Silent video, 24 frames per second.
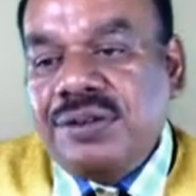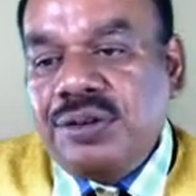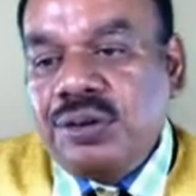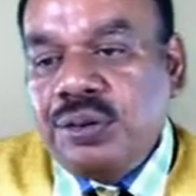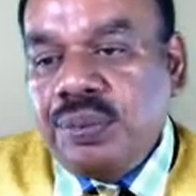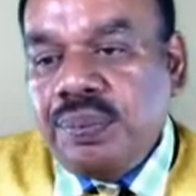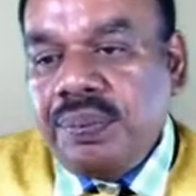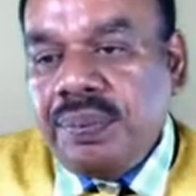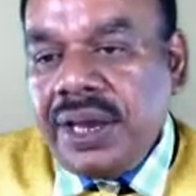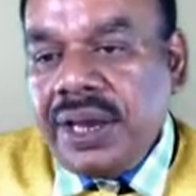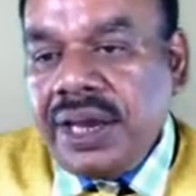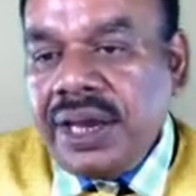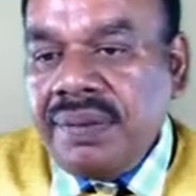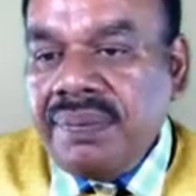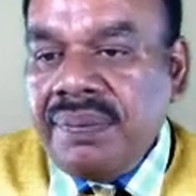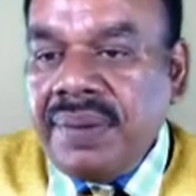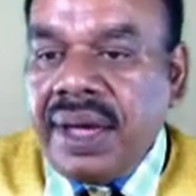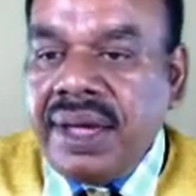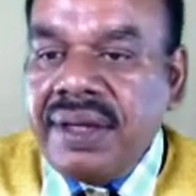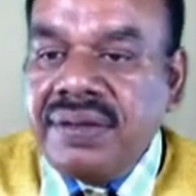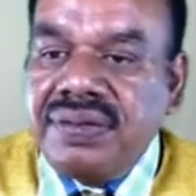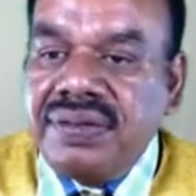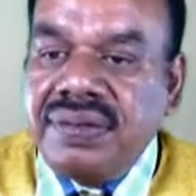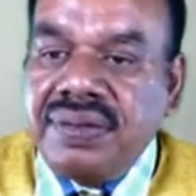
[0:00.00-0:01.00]
to
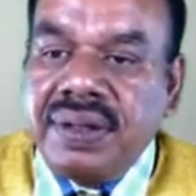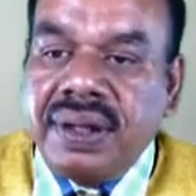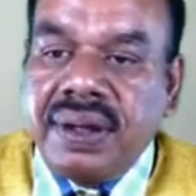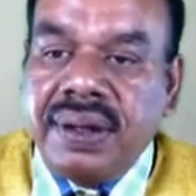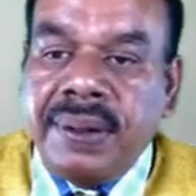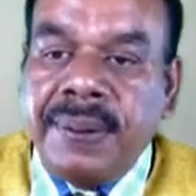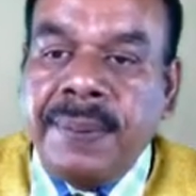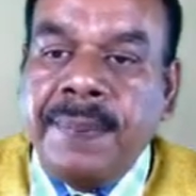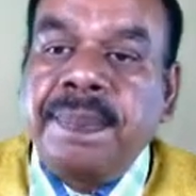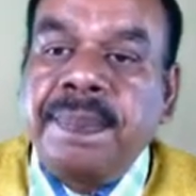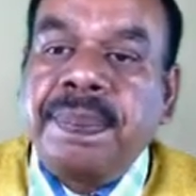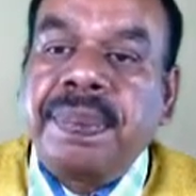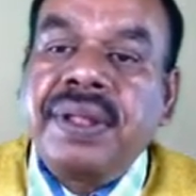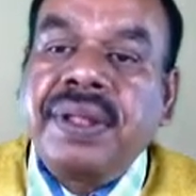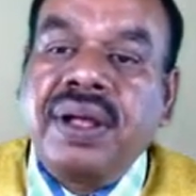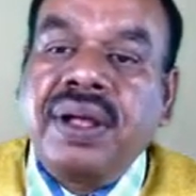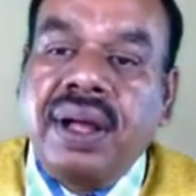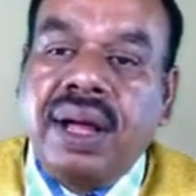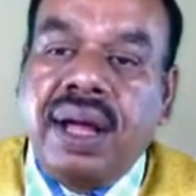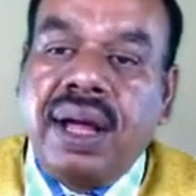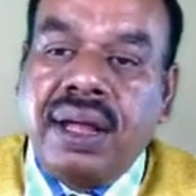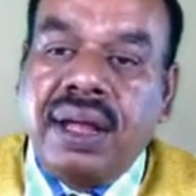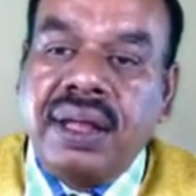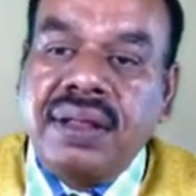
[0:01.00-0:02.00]
minimize the
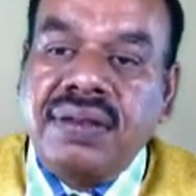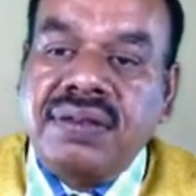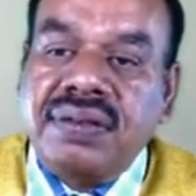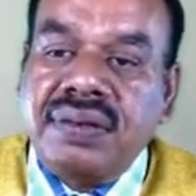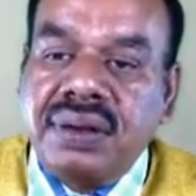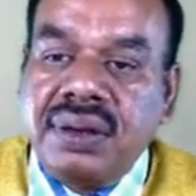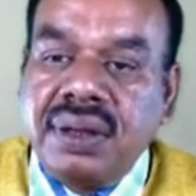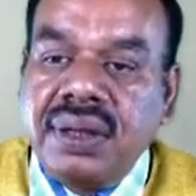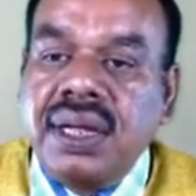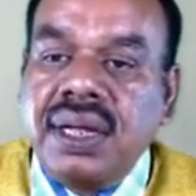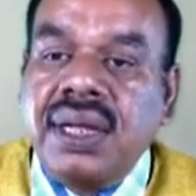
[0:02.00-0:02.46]
cost